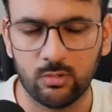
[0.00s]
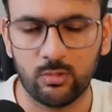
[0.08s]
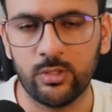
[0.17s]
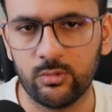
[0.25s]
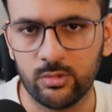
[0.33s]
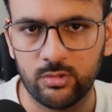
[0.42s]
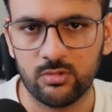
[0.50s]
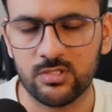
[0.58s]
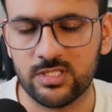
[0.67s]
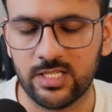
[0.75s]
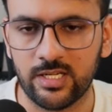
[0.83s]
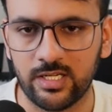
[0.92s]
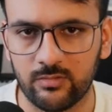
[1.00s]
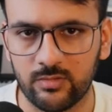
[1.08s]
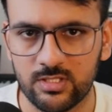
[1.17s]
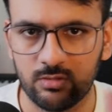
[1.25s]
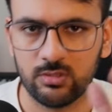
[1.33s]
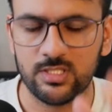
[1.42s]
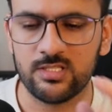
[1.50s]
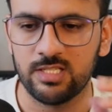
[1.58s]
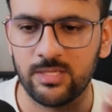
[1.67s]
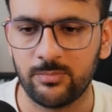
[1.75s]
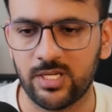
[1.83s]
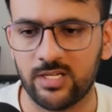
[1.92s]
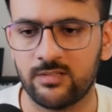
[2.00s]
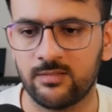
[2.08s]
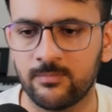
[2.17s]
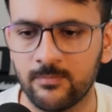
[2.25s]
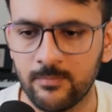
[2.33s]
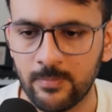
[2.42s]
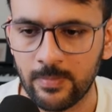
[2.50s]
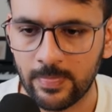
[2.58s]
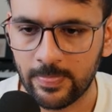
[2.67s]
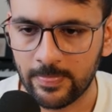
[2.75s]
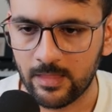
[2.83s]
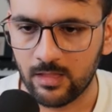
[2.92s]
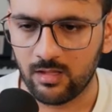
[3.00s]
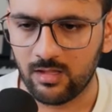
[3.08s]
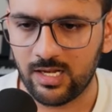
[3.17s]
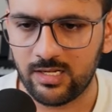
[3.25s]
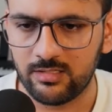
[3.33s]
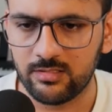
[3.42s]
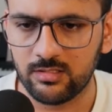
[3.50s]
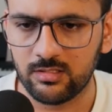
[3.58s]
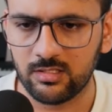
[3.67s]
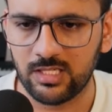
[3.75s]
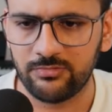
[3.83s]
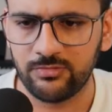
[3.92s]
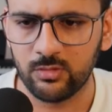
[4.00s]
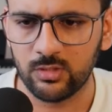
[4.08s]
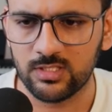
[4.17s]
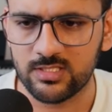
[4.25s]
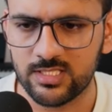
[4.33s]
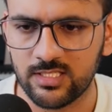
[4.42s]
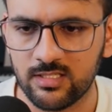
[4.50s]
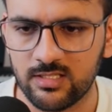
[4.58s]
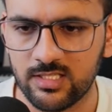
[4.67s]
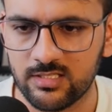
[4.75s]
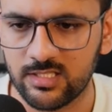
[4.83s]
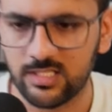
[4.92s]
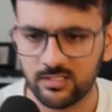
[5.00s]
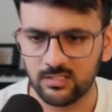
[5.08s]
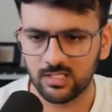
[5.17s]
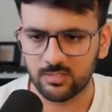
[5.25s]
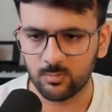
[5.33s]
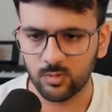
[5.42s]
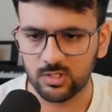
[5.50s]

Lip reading: to send request to this API. And a few other standard things like the response